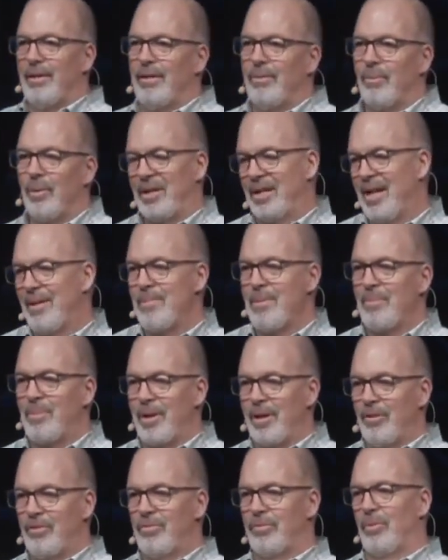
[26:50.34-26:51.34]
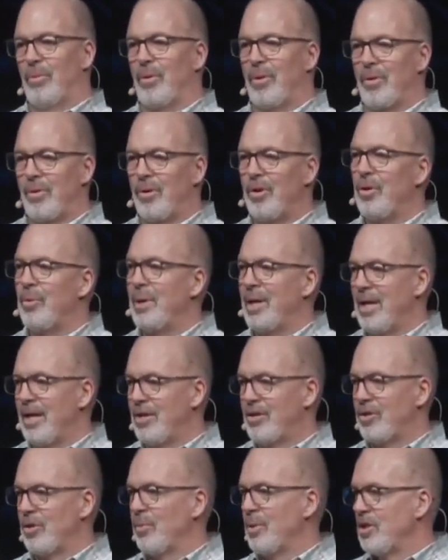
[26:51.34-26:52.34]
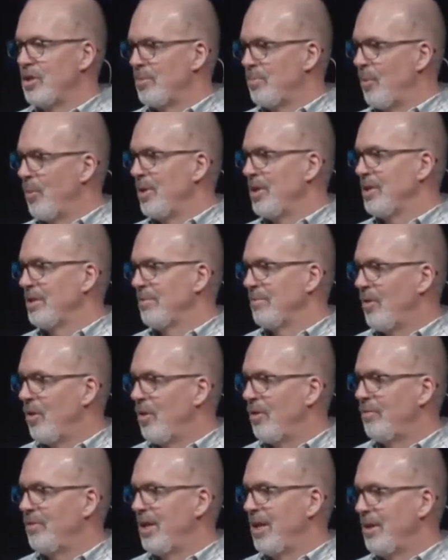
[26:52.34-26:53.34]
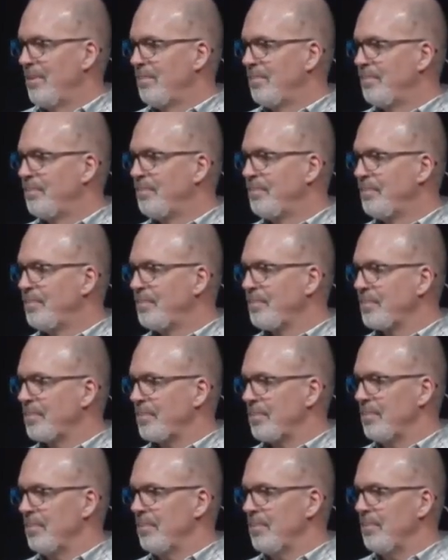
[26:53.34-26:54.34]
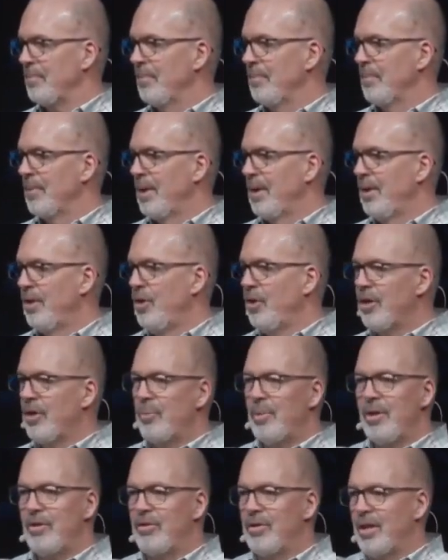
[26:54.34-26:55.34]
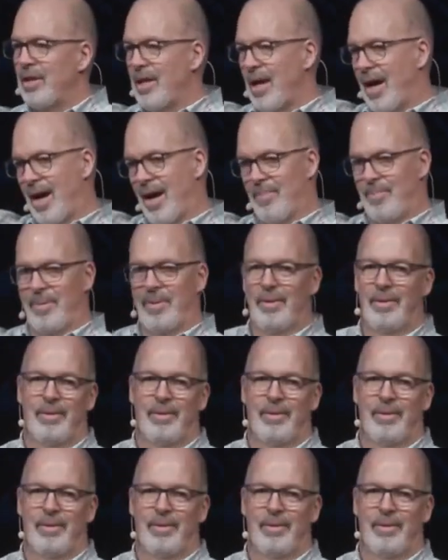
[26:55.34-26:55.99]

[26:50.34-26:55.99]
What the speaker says: what team he plays for or who he is or what sport he's involved in. You can reach the top.